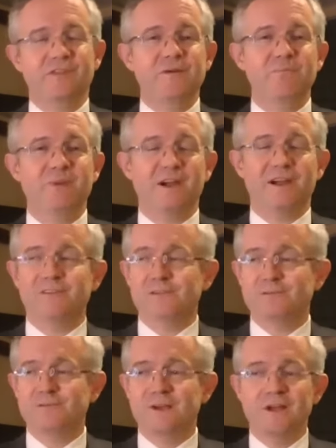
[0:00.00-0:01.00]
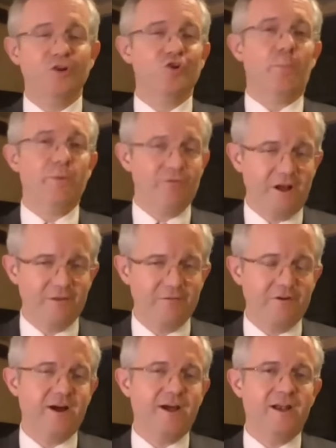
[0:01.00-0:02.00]
the impact of
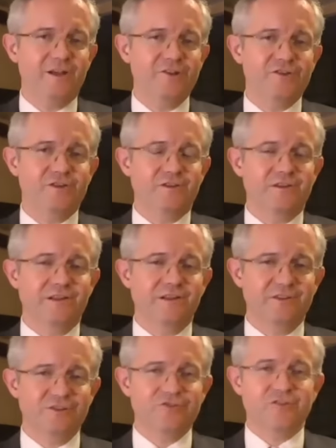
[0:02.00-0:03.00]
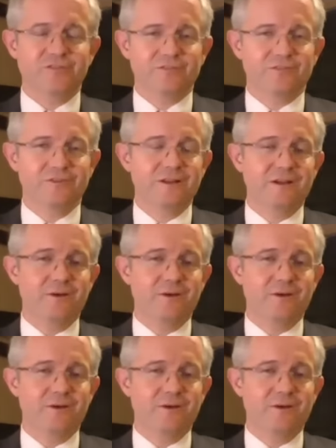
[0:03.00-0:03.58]
copyright violation, in addition to